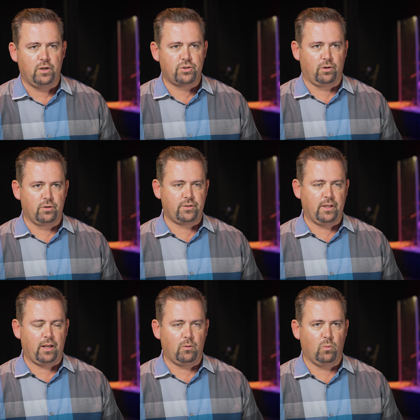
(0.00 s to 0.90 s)
a church
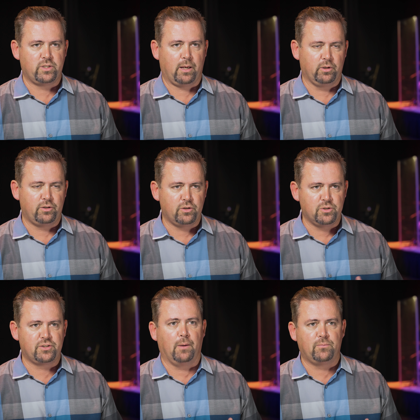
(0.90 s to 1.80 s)
that was able to do
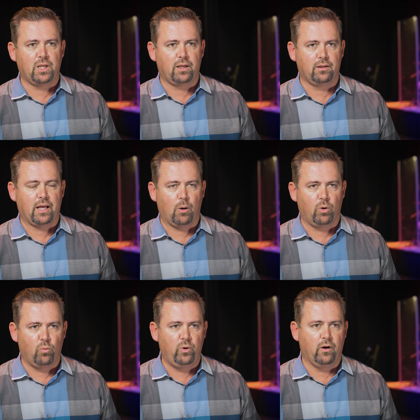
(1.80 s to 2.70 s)
something that
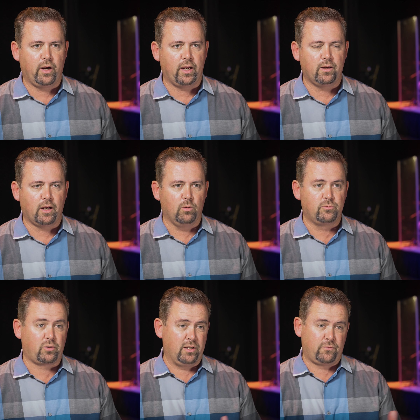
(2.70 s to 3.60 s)
would really help
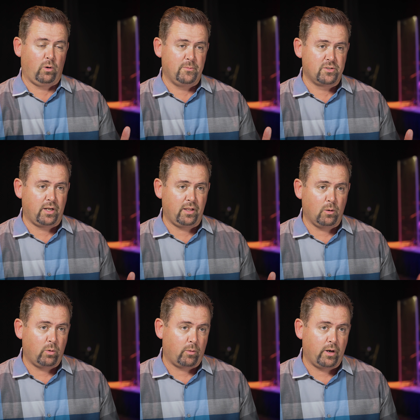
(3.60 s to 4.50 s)
transform the city that
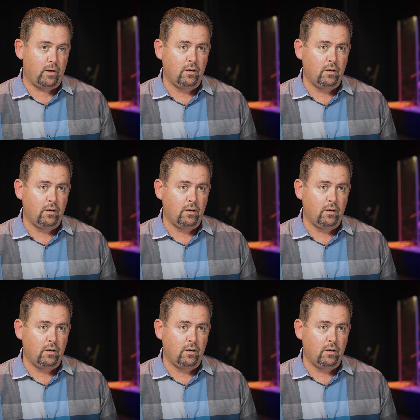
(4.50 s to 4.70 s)
we were in.